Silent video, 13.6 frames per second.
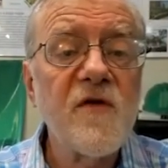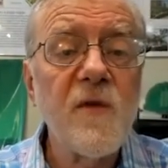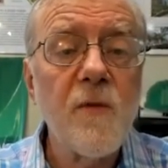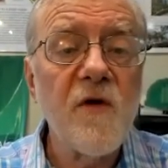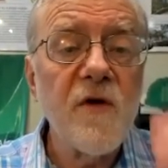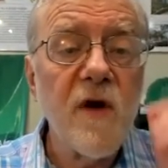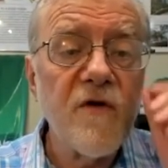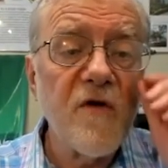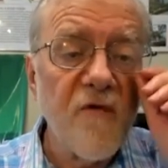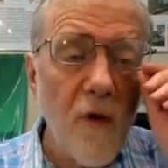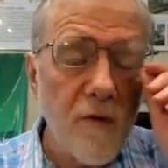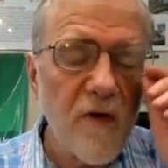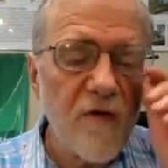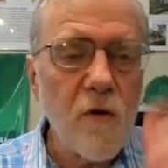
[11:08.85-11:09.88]
The presidential
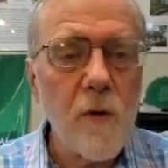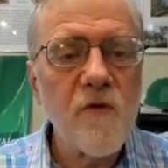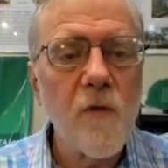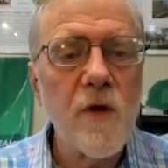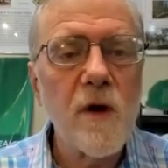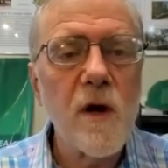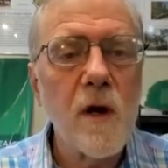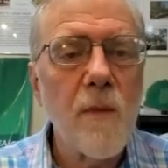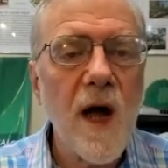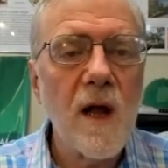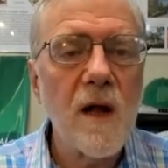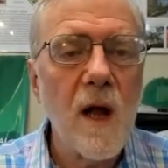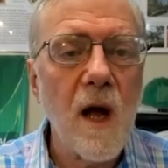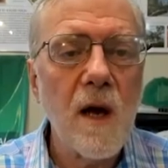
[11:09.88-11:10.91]
vote determines whether you get a
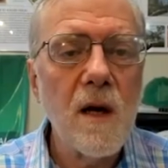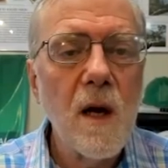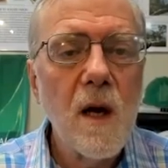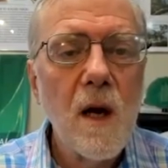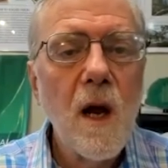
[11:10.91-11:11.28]
ballot line.